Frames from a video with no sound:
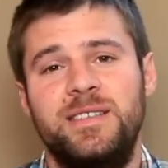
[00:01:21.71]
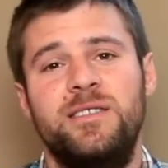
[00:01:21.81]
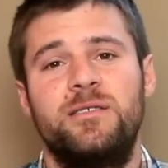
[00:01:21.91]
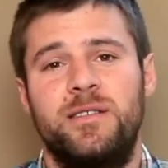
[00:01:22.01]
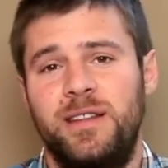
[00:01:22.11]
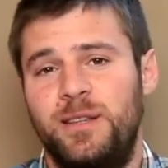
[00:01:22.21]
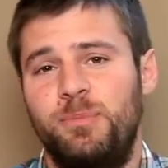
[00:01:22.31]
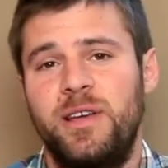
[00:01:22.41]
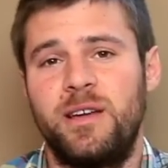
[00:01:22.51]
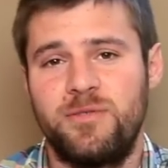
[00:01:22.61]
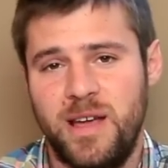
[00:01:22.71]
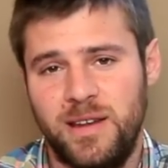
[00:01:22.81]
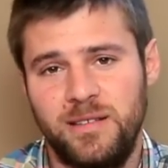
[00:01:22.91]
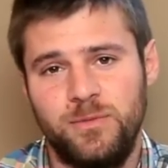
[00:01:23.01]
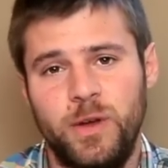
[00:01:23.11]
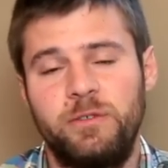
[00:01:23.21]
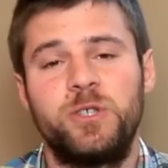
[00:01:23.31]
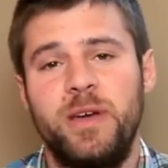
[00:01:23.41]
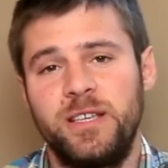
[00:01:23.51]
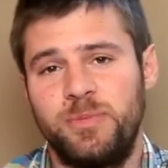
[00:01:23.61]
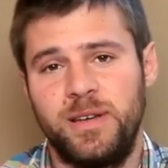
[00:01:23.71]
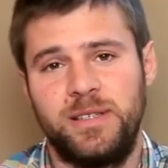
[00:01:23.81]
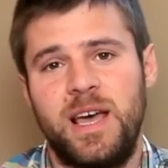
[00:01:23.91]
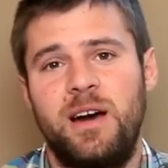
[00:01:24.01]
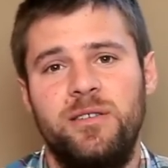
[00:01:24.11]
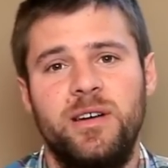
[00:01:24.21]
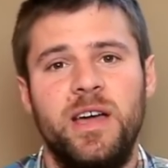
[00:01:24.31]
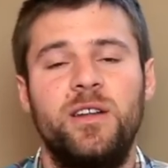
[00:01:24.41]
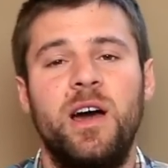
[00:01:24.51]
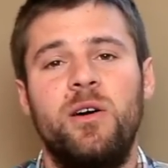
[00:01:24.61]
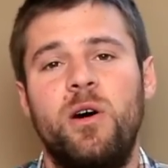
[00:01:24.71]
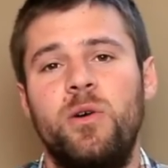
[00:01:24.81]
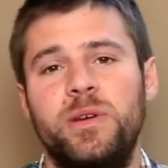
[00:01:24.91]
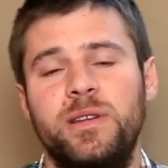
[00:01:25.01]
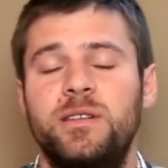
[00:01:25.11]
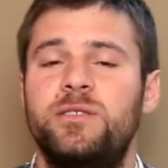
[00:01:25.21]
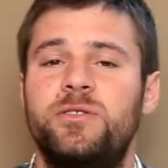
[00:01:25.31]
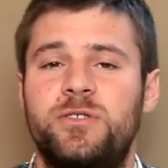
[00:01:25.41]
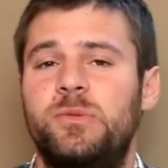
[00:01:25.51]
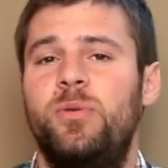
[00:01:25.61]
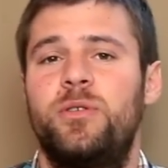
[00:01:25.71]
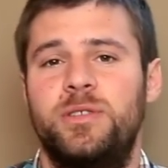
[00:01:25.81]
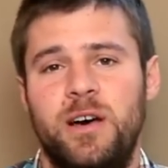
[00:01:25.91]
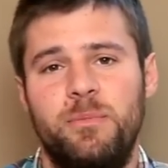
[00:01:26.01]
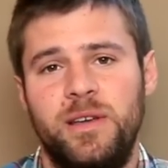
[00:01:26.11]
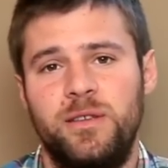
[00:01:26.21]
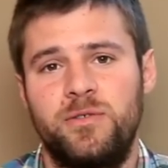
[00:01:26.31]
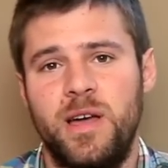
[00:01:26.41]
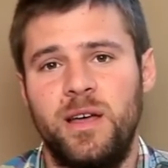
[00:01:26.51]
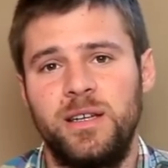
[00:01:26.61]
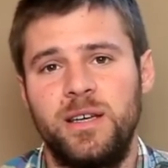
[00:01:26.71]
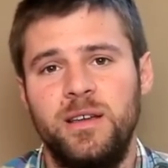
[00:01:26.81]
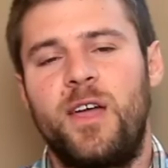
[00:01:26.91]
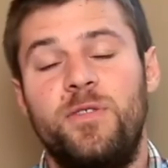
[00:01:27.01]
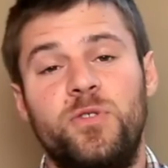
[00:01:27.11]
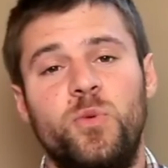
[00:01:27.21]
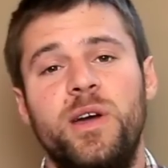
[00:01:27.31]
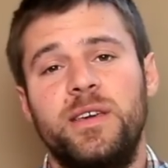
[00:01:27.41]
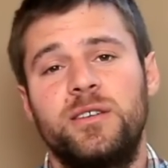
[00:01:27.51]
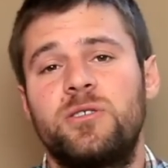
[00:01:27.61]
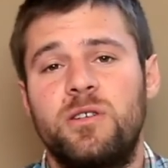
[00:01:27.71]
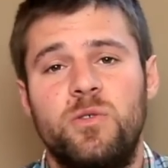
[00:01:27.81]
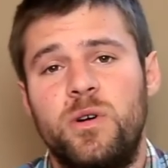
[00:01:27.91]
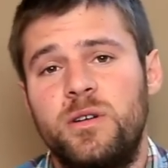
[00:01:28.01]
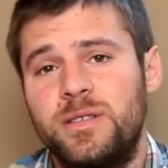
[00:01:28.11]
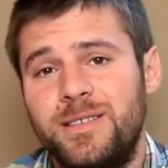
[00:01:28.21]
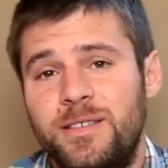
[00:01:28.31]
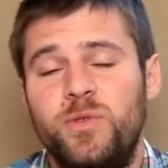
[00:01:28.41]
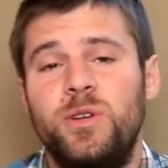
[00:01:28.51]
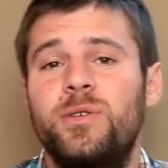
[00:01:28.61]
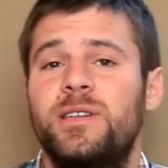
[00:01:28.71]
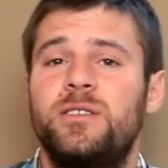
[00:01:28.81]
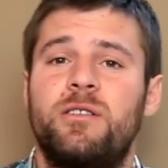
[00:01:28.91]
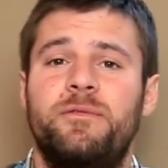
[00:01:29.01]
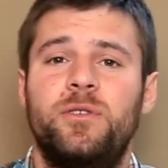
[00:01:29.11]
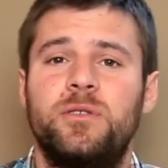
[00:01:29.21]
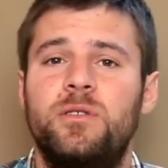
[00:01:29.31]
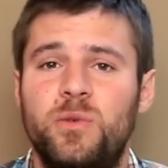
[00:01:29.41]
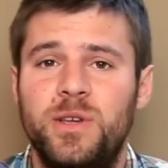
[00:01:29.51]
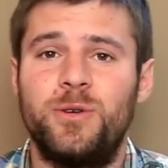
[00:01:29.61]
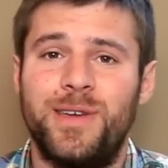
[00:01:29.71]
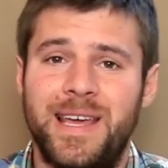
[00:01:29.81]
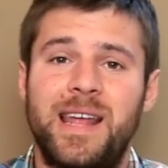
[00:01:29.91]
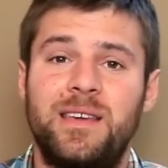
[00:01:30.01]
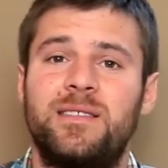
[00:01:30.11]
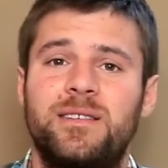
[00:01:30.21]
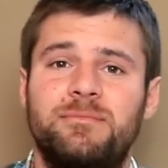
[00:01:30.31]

year getting the plan ready, we have a space picked out, and now all we need is your support to help make it a reality. The way Kickstarter works is if we don't get to our full goal, we don't get anything.